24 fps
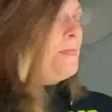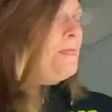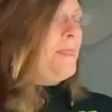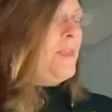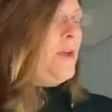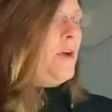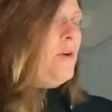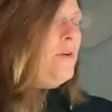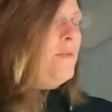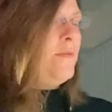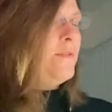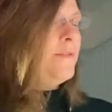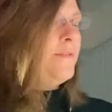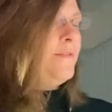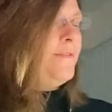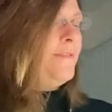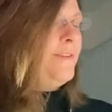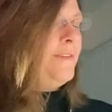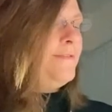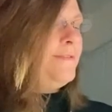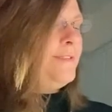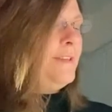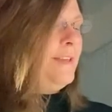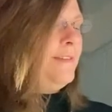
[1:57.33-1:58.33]
over
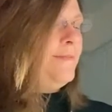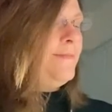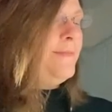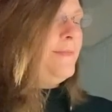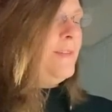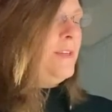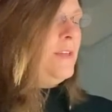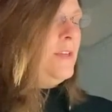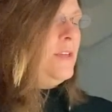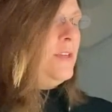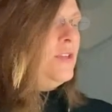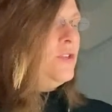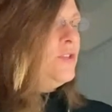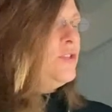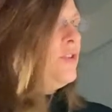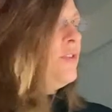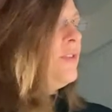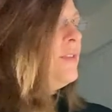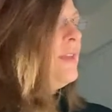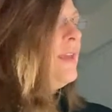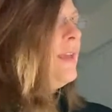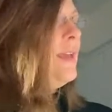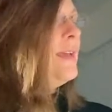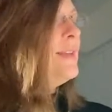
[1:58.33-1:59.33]
50. So
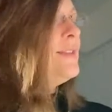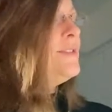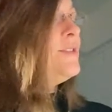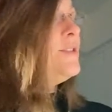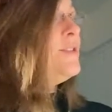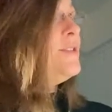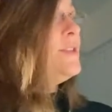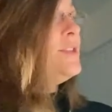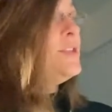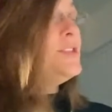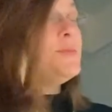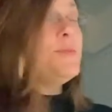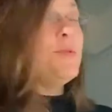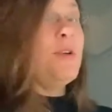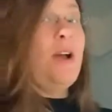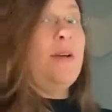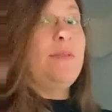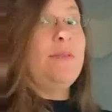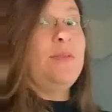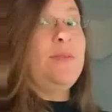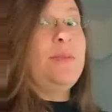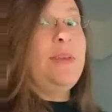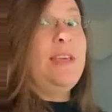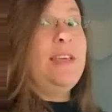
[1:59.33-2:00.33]
the answer to this
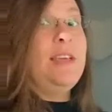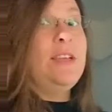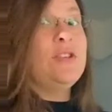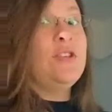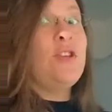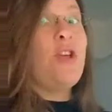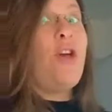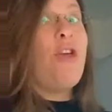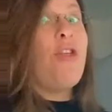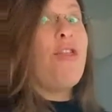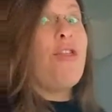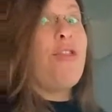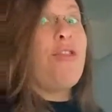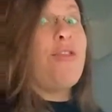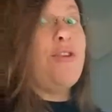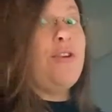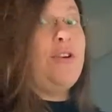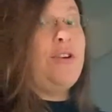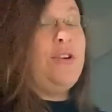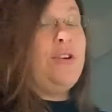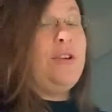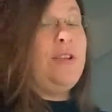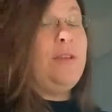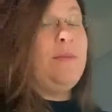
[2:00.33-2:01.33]
problem is
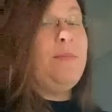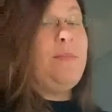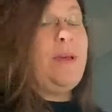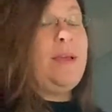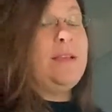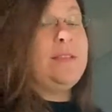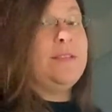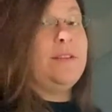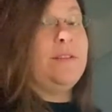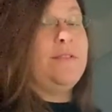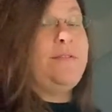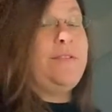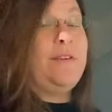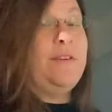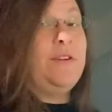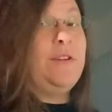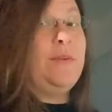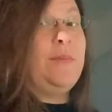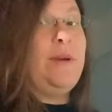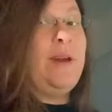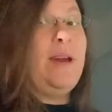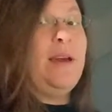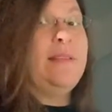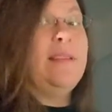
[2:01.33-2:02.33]
30 based on photo
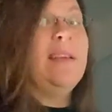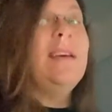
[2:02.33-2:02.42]
math.